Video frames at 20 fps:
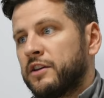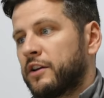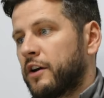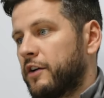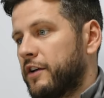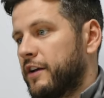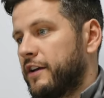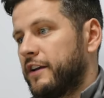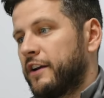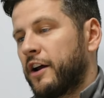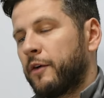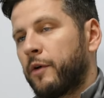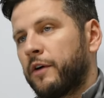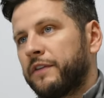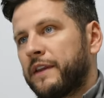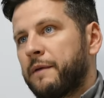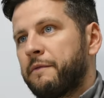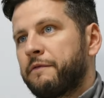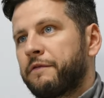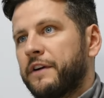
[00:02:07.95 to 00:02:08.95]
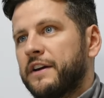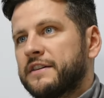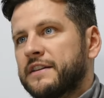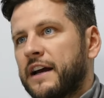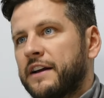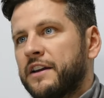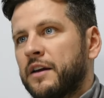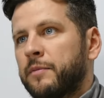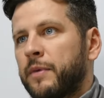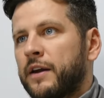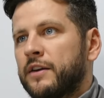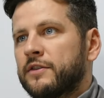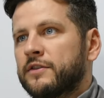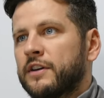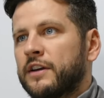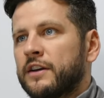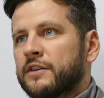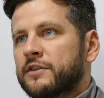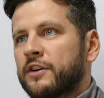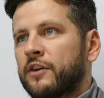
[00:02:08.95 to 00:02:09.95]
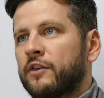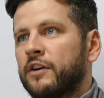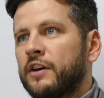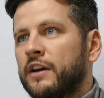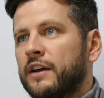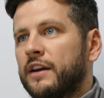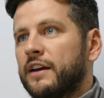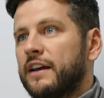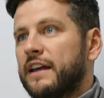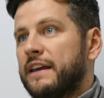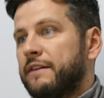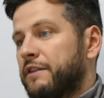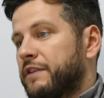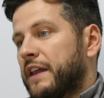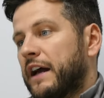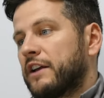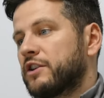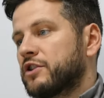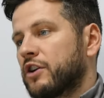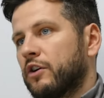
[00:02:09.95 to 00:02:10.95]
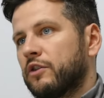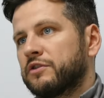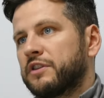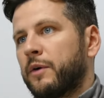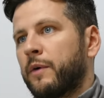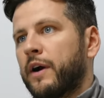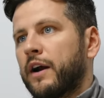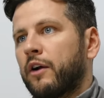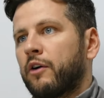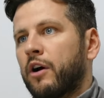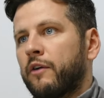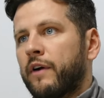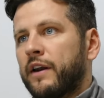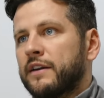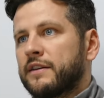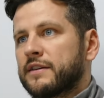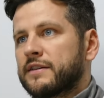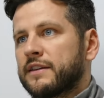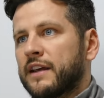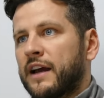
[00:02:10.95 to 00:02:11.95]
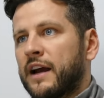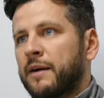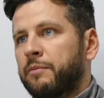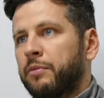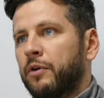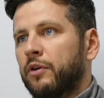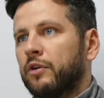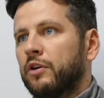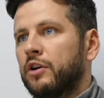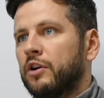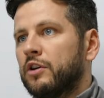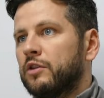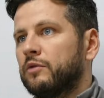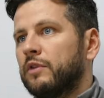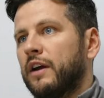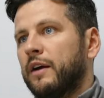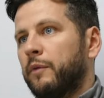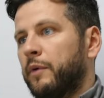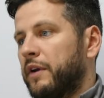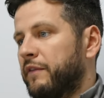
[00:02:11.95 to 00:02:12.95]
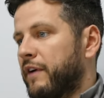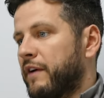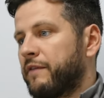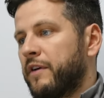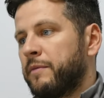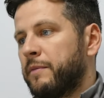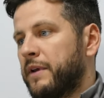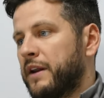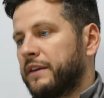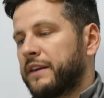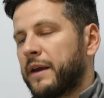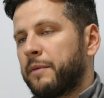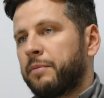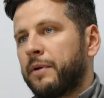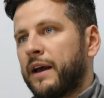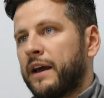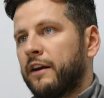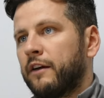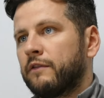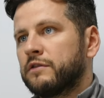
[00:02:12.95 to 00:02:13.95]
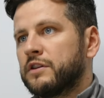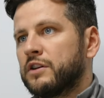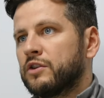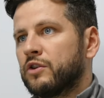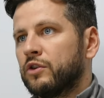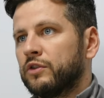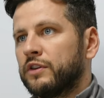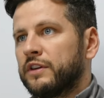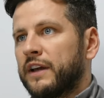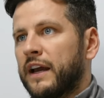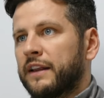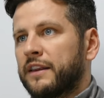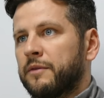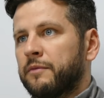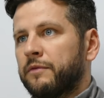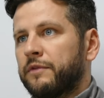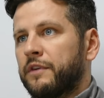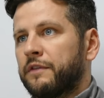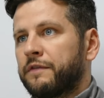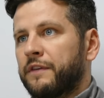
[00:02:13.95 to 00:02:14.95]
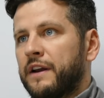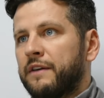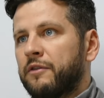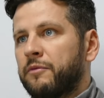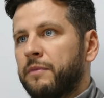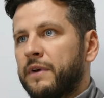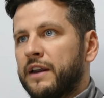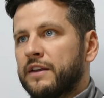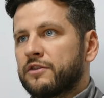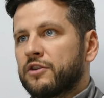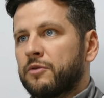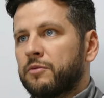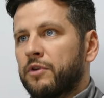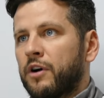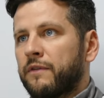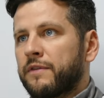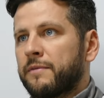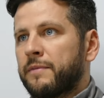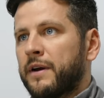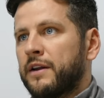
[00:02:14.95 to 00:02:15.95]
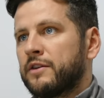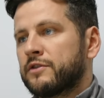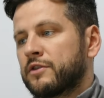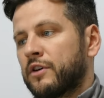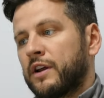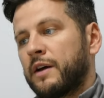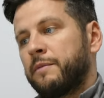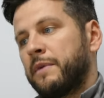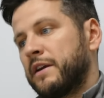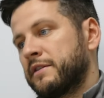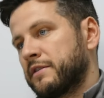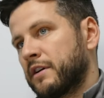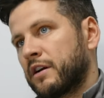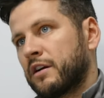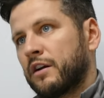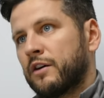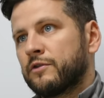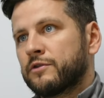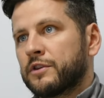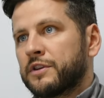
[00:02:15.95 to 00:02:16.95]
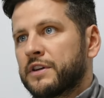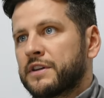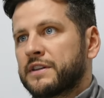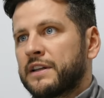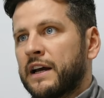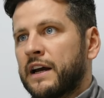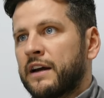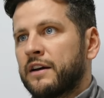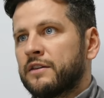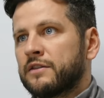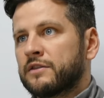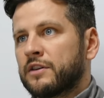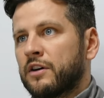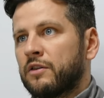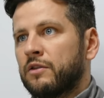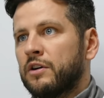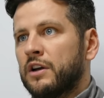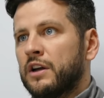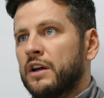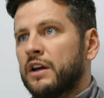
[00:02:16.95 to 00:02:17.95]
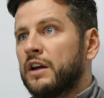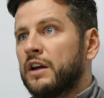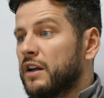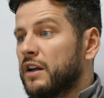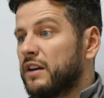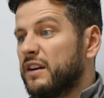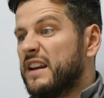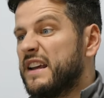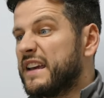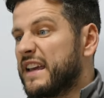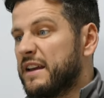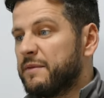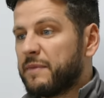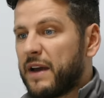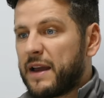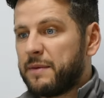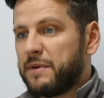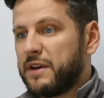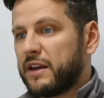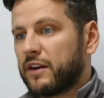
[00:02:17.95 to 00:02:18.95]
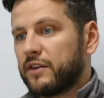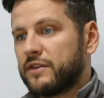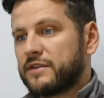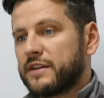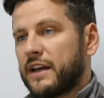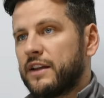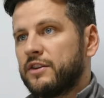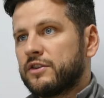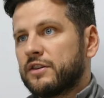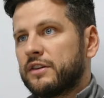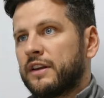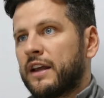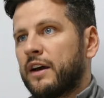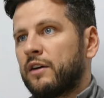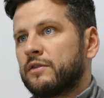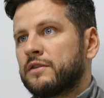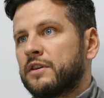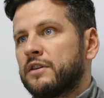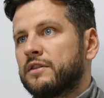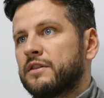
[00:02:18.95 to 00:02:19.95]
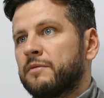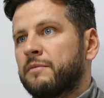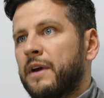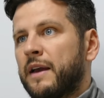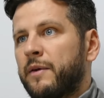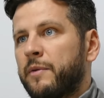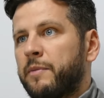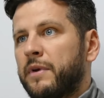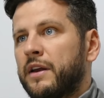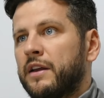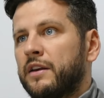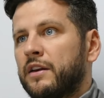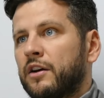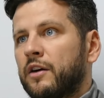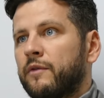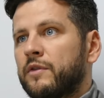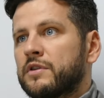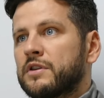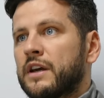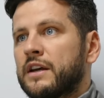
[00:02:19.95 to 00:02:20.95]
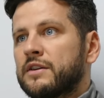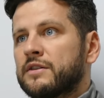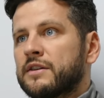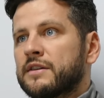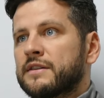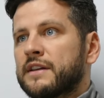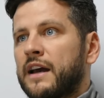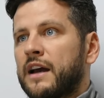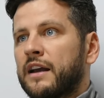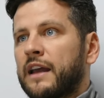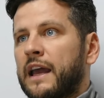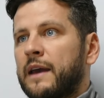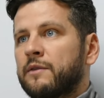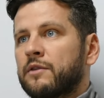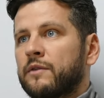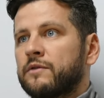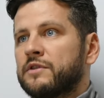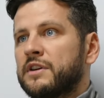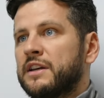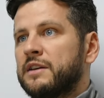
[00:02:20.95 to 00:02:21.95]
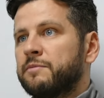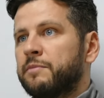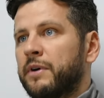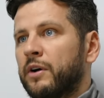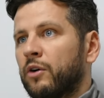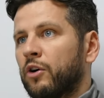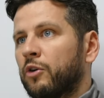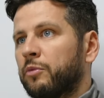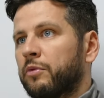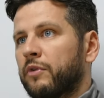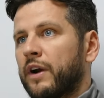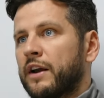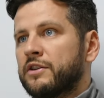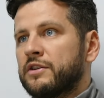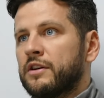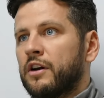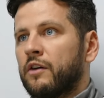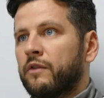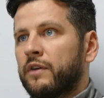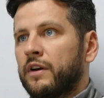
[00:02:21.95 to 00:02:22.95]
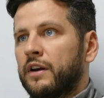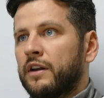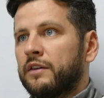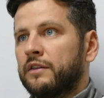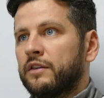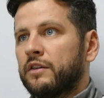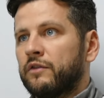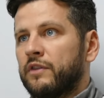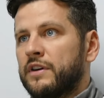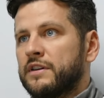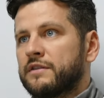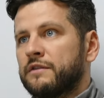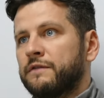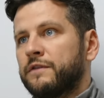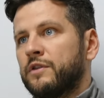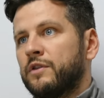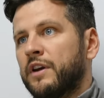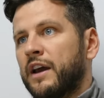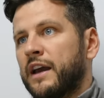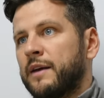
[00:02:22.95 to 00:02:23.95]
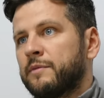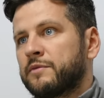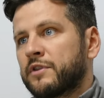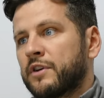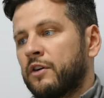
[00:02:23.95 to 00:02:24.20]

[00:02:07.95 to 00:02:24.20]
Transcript: You don't, you don't want them free sat on your bench, do you? So even that shows they weren't quite ready to start, but with every minute they played, obviously it's good to get them the three one minutes coming off the bench, so that means they're closer to starting. So Nicky may be in contention now to, to maybe be in a conversation to start games. Obviously, he's built up gradually over the recent few games.